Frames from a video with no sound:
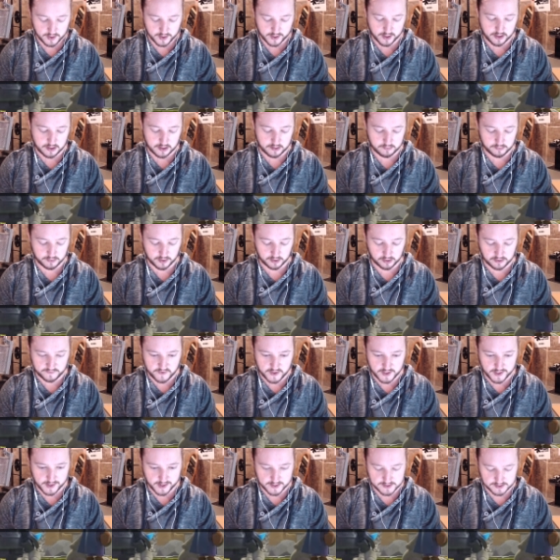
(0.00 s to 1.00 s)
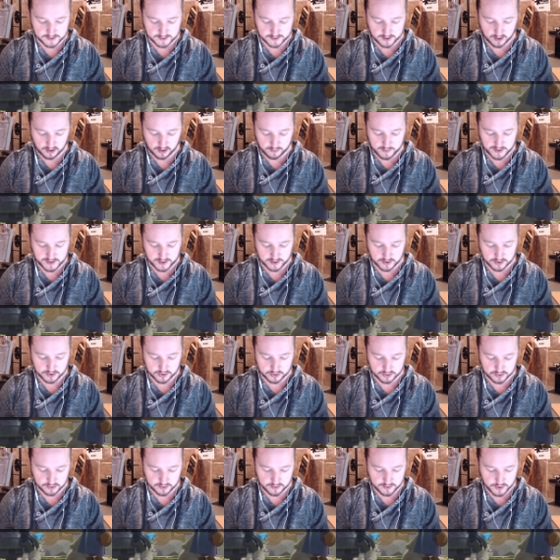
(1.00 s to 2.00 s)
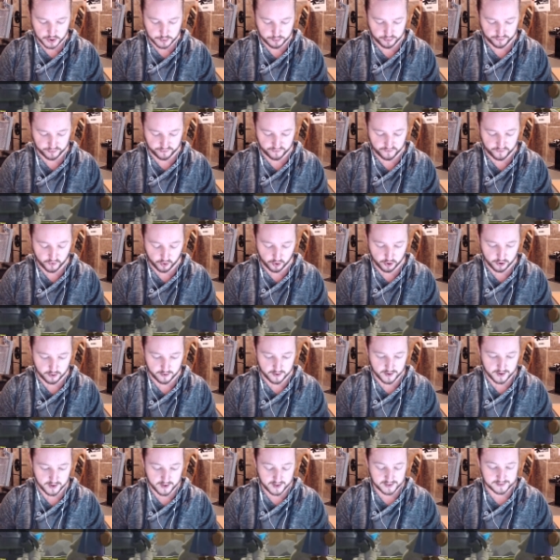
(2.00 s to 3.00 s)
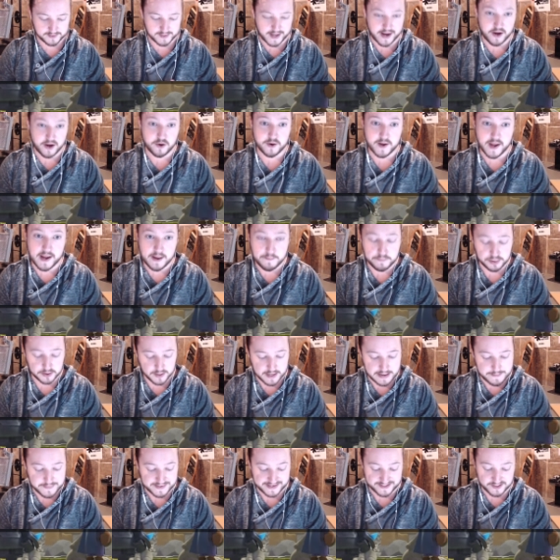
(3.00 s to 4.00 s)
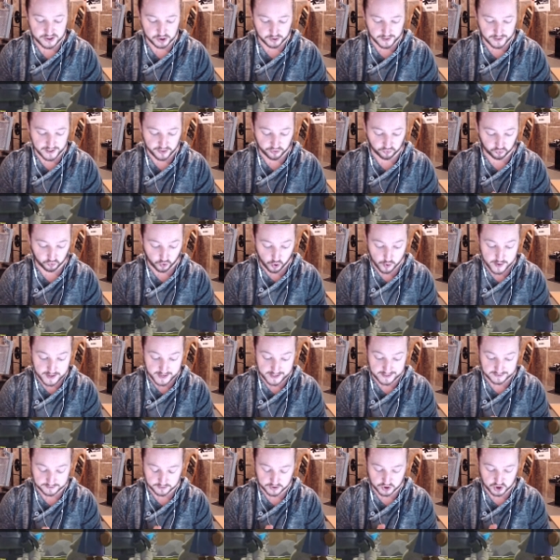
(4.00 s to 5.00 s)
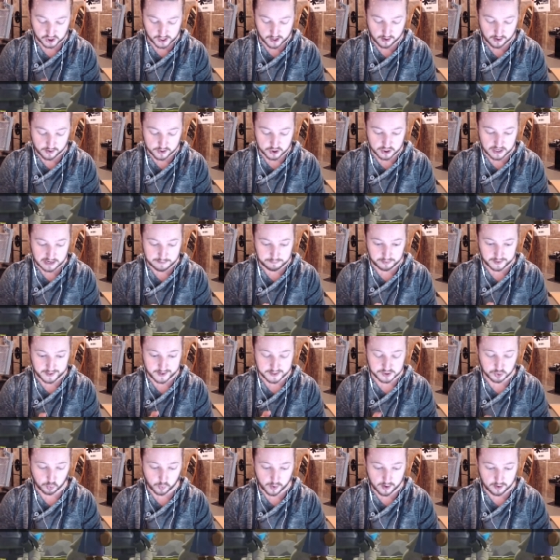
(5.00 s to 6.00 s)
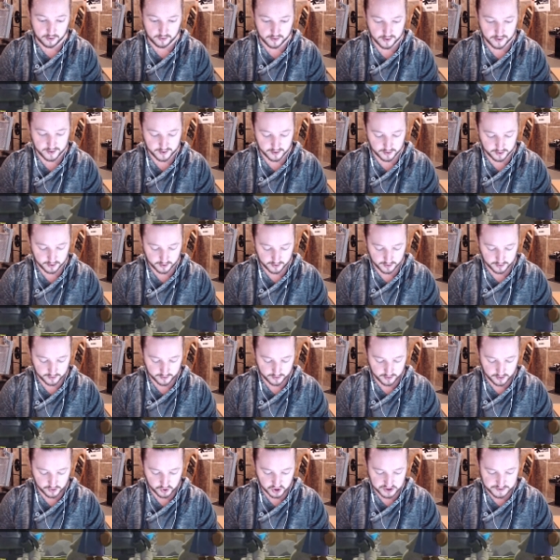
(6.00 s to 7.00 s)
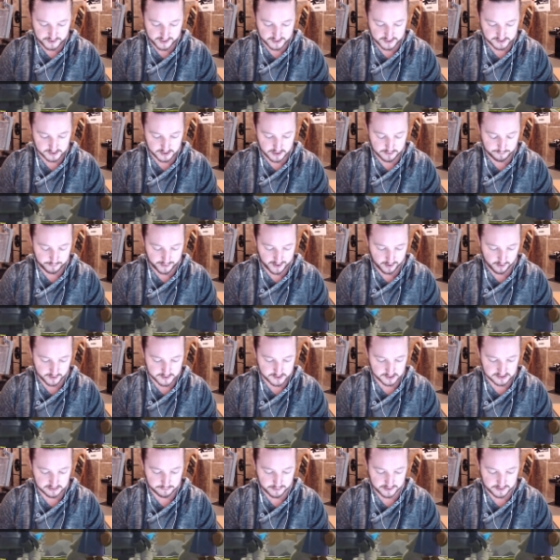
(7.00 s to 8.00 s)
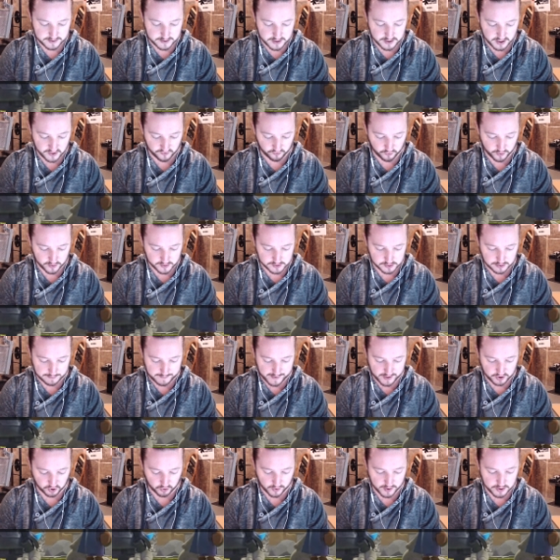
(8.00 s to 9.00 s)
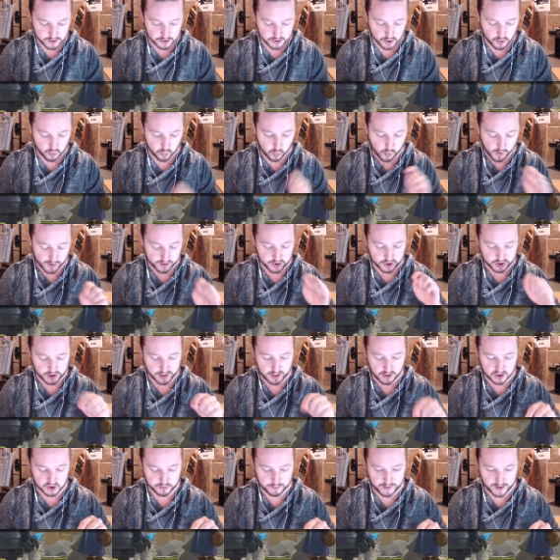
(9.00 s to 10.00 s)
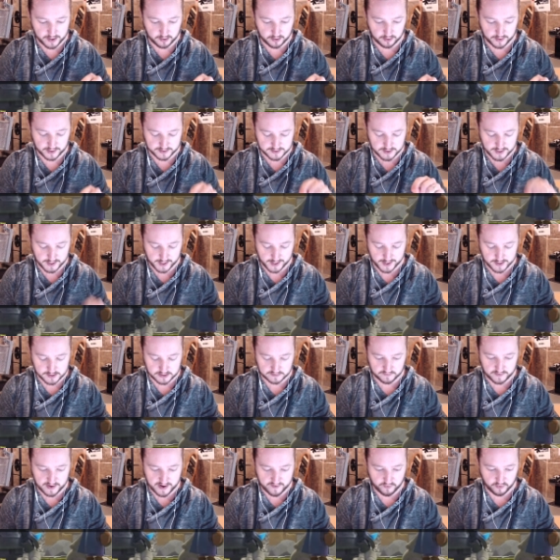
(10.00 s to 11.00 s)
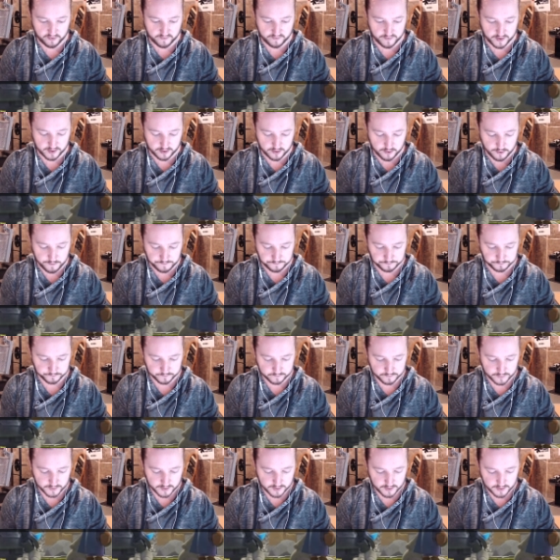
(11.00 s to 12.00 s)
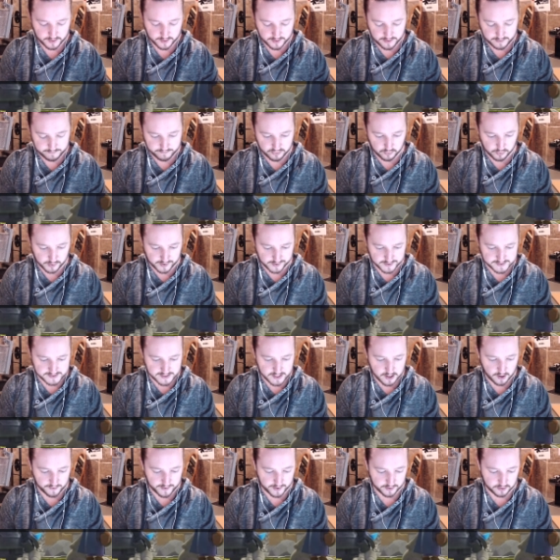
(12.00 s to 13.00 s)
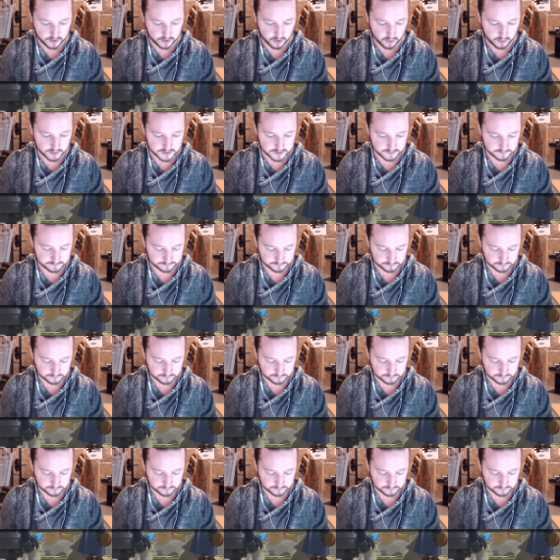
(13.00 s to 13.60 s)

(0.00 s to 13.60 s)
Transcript: Um, a lot of you guys tell me that you, you prefer ladder gameplay, but I do like throwing in challenge gameplay as well just because the balance is a bit different, so I might try and do one challenge battle at the end of every video. But we'll kind of see how that goes.